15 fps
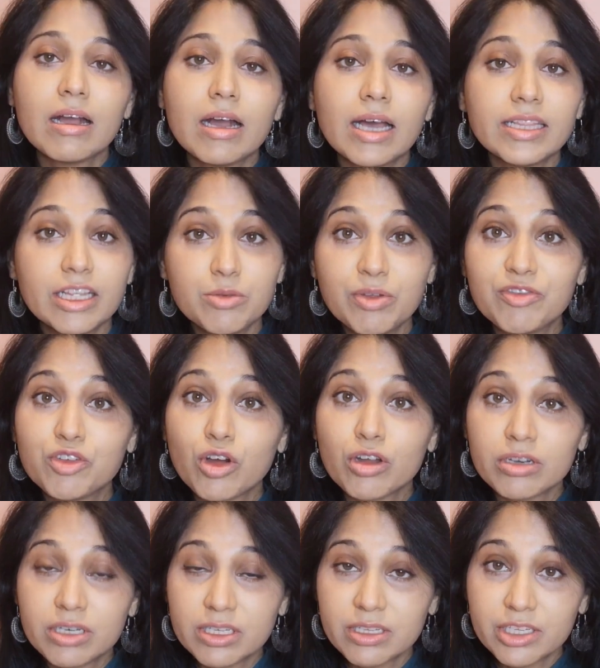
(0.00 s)
And then we've
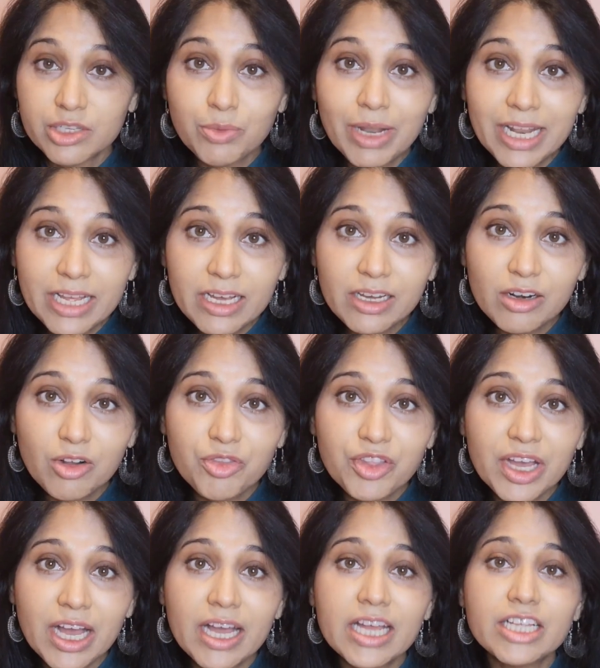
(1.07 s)
got swelling around
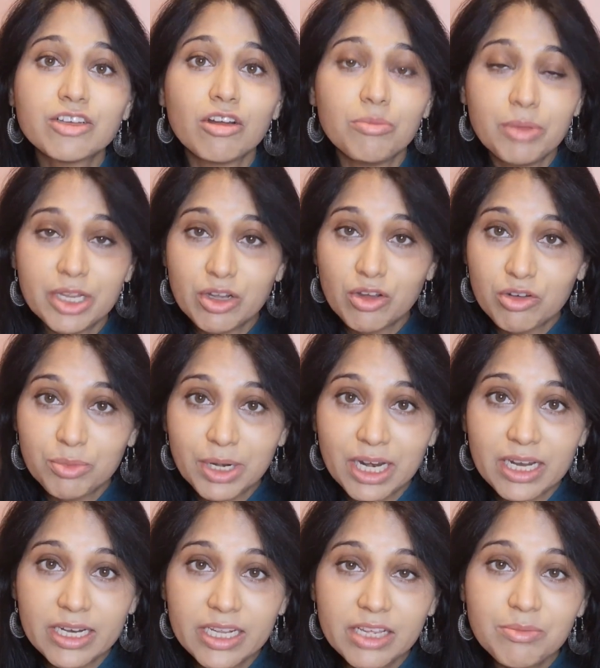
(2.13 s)
the eyes called periorbital
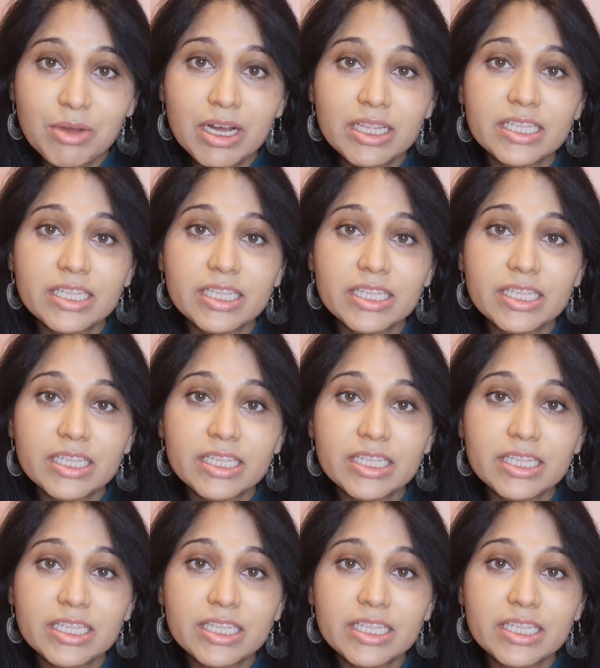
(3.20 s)
edema.